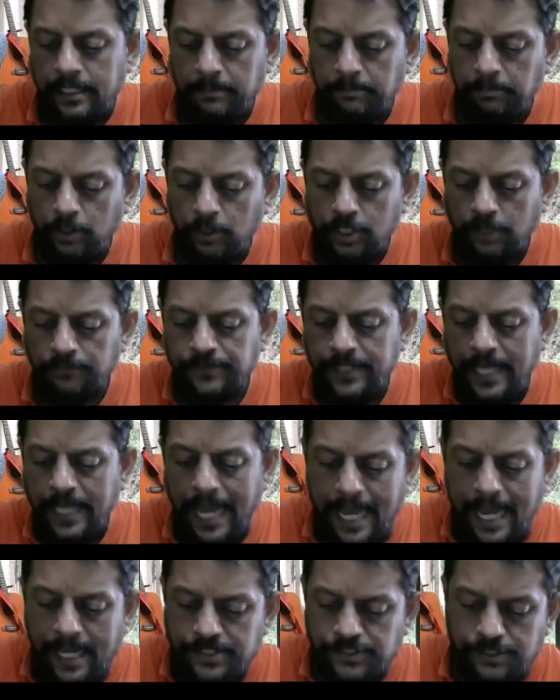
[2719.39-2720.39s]
Book of the
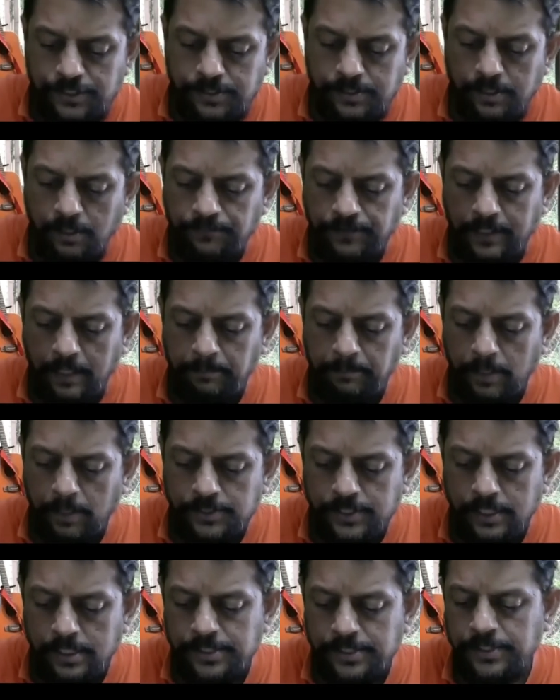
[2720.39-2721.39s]
Acts of the
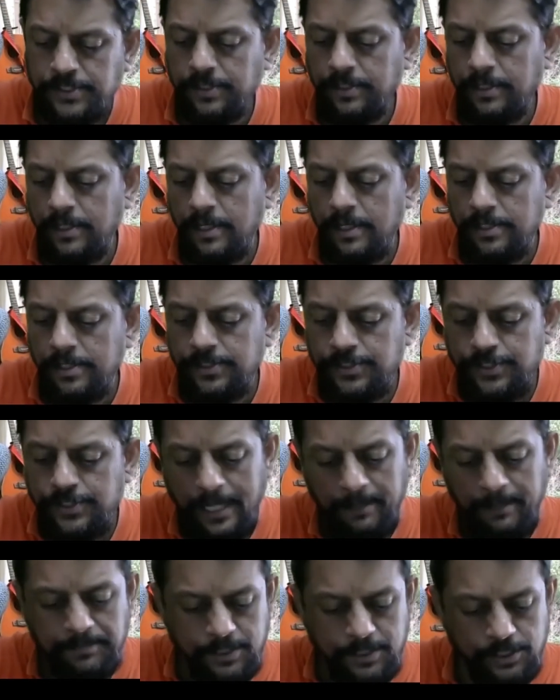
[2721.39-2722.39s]
Apostles,
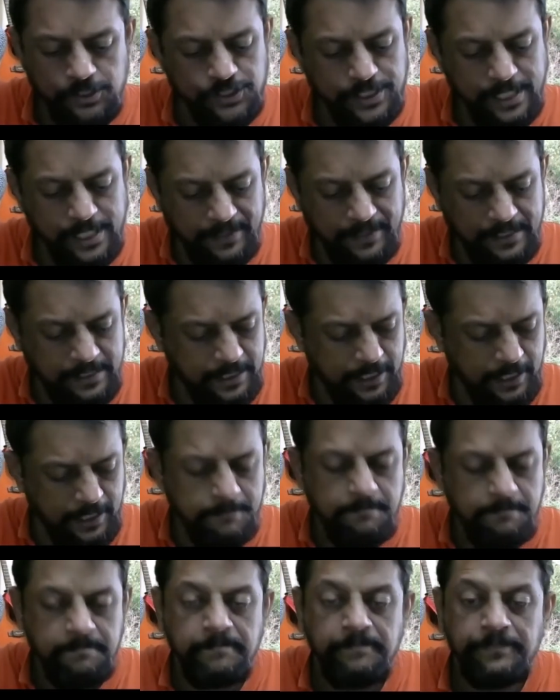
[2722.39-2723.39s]
chapter
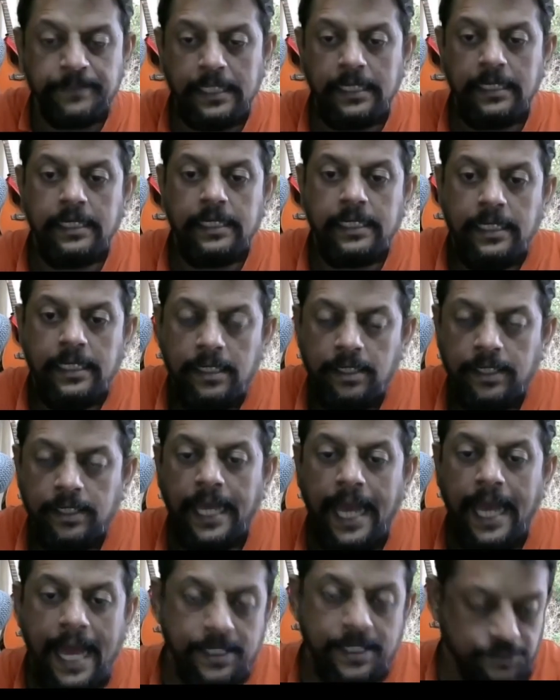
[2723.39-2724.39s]
17. Okay,
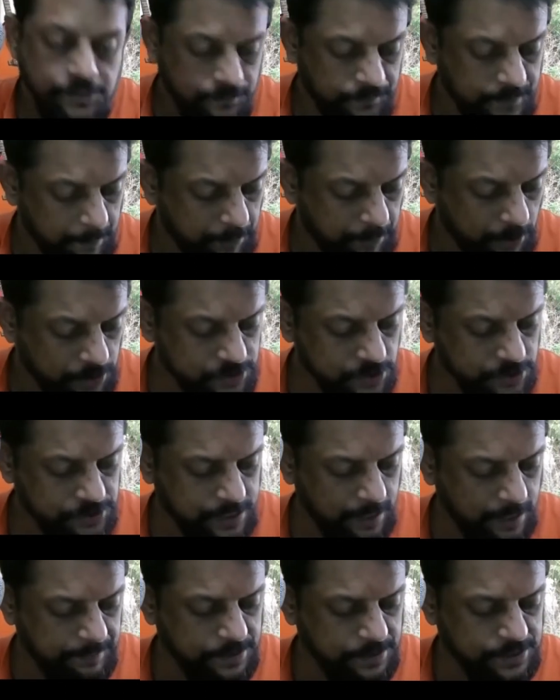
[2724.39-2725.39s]
Acts of the Apostles,
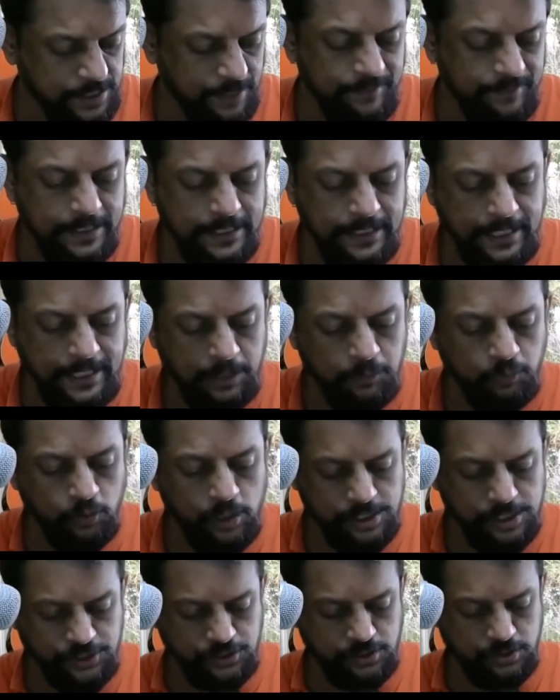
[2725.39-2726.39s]
chapter 17, and
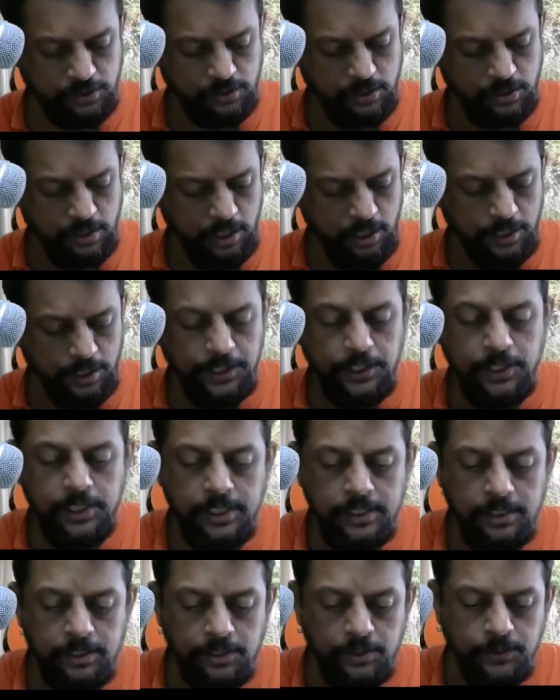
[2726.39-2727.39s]
verse
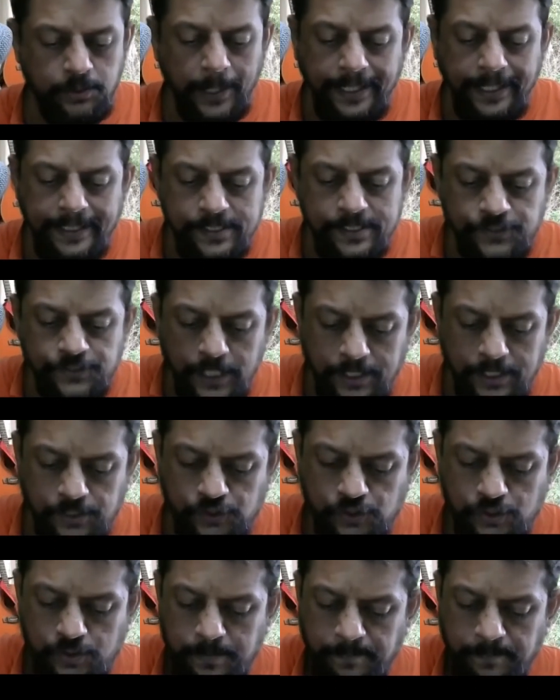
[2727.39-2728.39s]
26.